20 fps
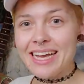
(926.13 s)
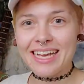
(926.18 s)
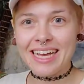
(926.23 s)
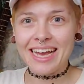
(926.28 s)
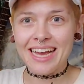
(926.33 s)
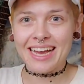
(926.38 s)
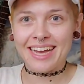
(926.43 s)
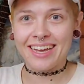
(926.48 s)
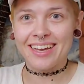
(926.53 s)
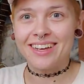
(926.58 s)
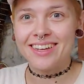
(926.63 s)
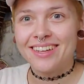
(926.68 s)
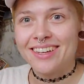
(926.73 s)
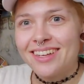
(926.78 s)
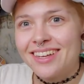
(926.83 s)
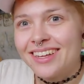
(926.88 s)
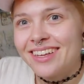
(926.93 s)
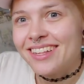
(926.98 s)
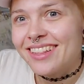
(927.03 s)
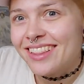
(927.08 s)
that guy.
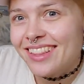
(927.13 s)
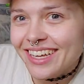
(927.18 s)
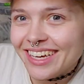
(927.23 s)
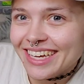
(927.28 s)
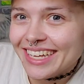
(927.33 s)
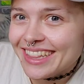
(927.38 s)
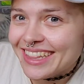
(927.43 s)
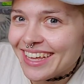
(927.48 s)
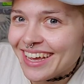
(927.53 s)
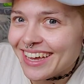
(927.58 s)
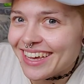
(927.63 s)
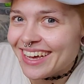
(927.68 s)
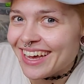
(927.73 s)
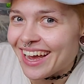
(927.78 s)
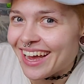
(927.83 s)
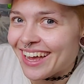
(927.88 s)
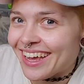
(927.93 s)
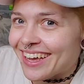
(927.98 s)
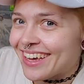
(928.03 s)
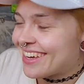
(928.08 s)
Look at that
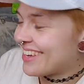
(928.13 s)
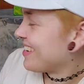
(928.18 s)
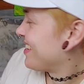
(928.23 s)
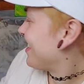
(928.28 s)
guy.